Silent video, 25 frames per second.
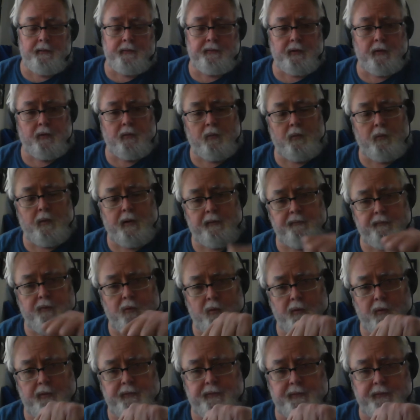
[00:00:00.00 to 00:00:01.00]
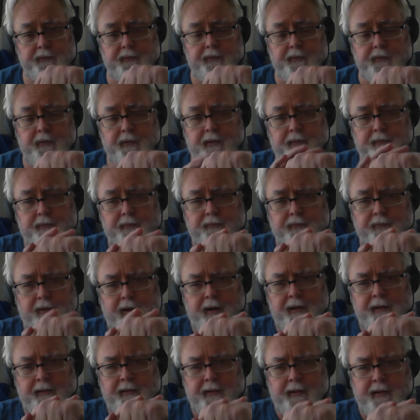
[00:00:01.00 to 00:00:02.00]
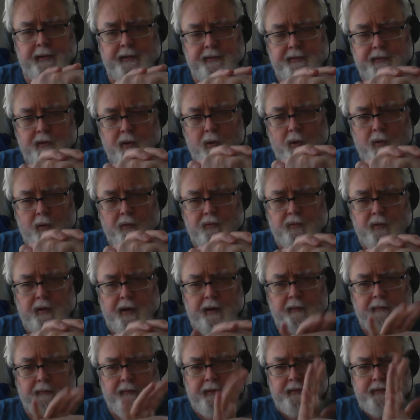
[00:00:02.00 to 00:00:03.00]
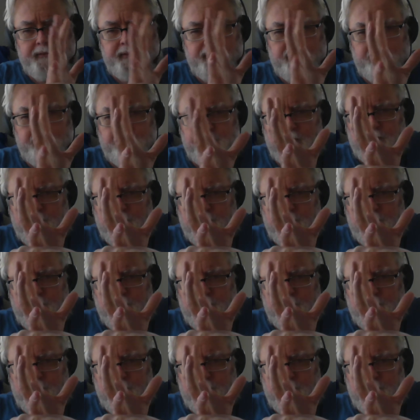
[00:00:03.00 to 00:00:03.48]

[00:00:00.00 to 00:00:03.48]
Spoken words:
so what force is fighting that? It's the Earth's gravity. It's